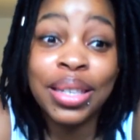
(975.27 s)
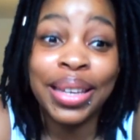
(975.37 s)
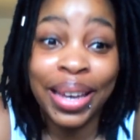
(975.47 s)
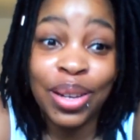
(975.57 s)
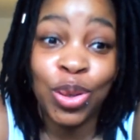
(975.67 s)

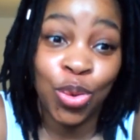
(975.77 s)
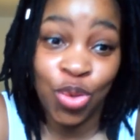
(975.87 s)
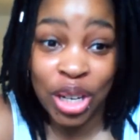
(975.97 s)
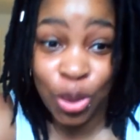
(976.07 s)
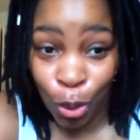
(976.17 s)
getting to
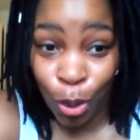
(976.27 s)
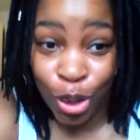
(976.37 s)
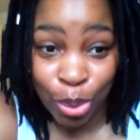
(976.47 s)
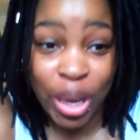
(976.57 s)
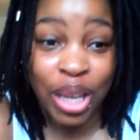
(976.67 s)
read all
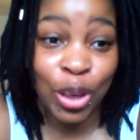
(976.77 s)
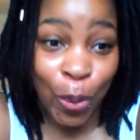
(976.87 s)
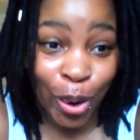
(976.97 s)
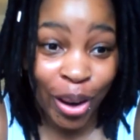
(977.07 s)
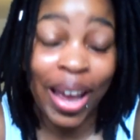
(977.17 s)
the amazing
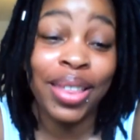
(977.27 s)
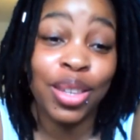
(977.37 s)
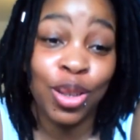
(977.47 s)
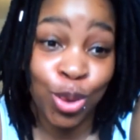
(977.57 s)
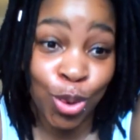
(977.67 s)
work and
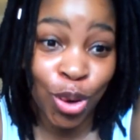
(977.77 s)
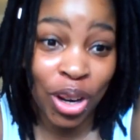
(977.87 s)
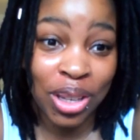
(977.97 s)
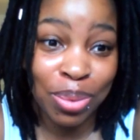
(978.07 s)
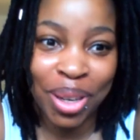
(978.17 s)
the
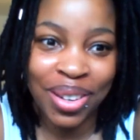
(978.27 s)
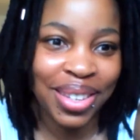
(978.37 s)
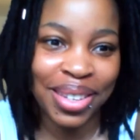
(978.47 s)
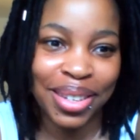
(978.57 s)
stories because